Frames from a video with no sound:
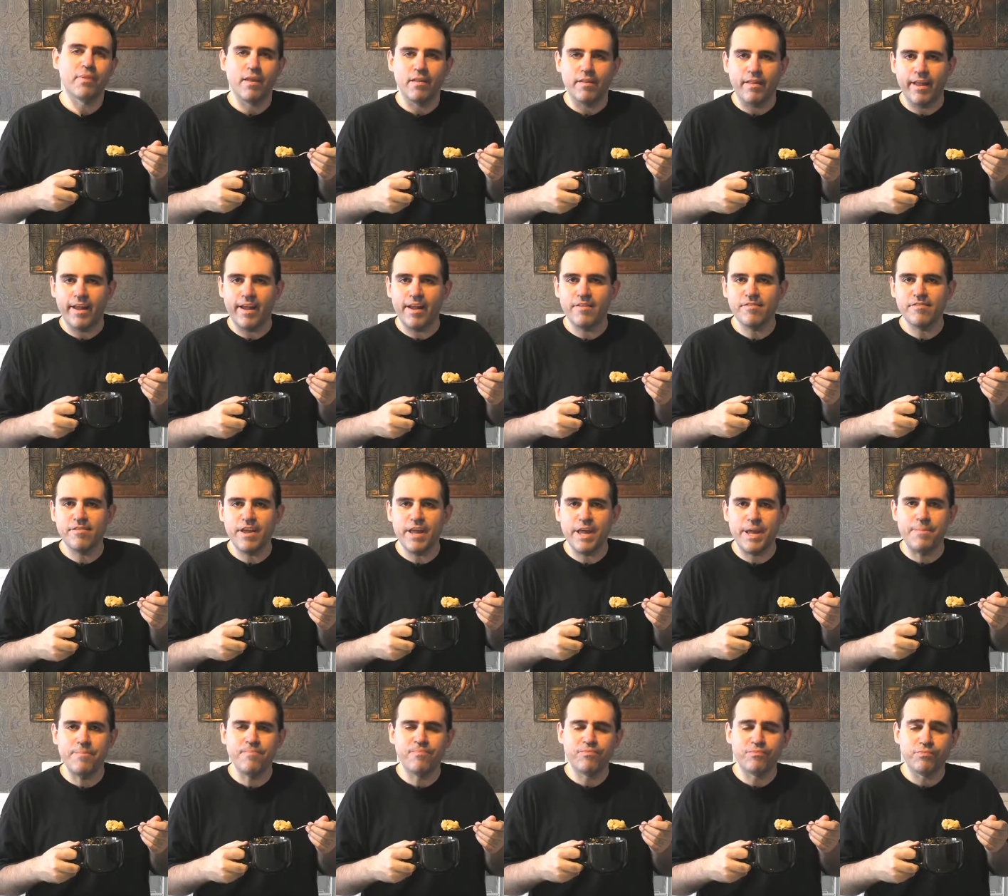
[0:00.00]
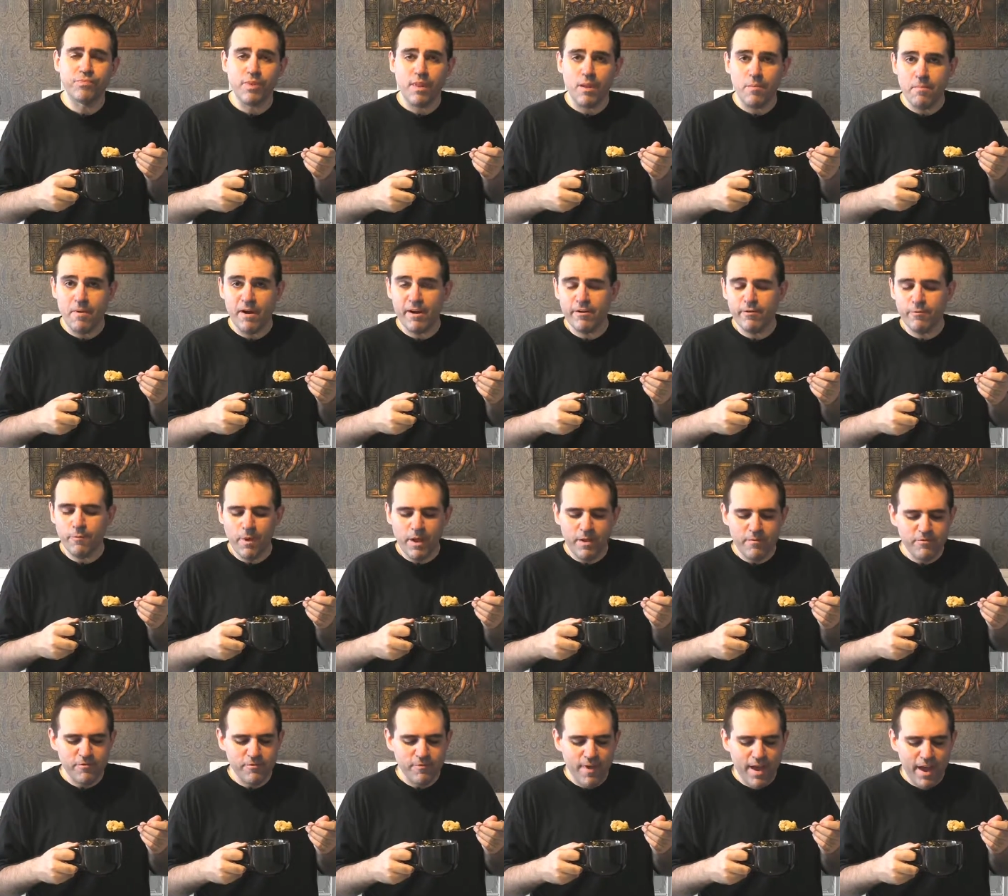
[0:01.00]
Like I say,
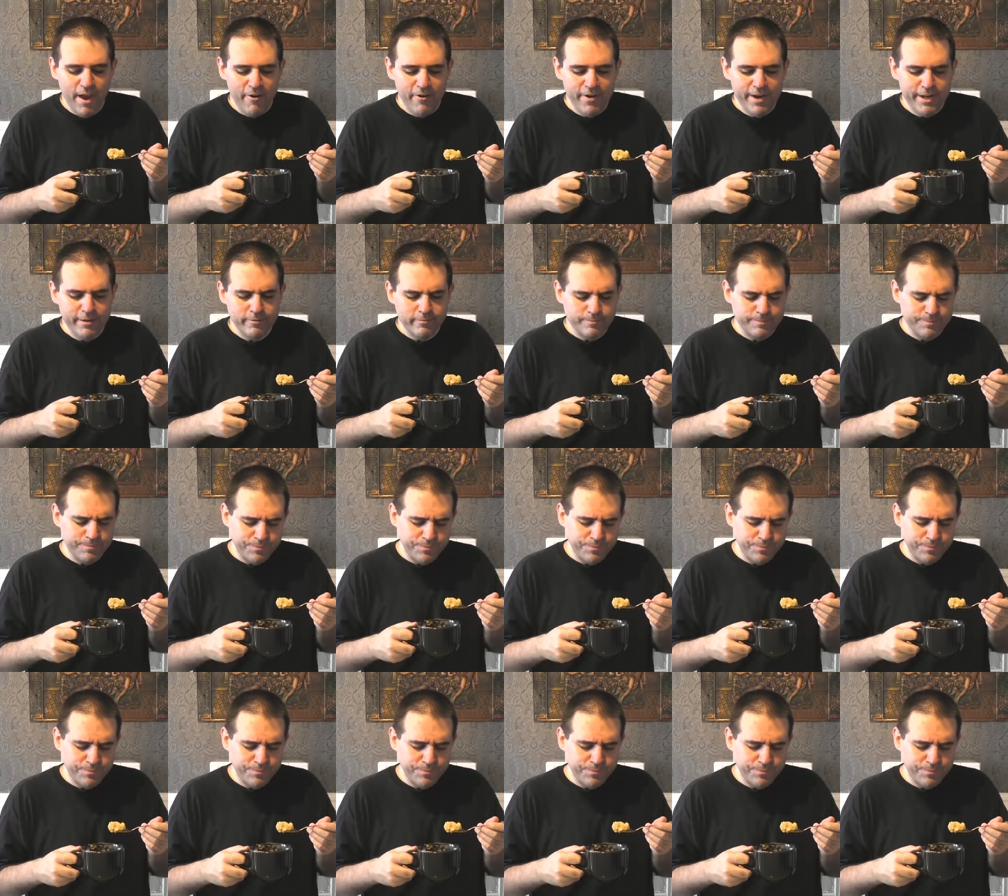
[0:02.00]
microwaves vary.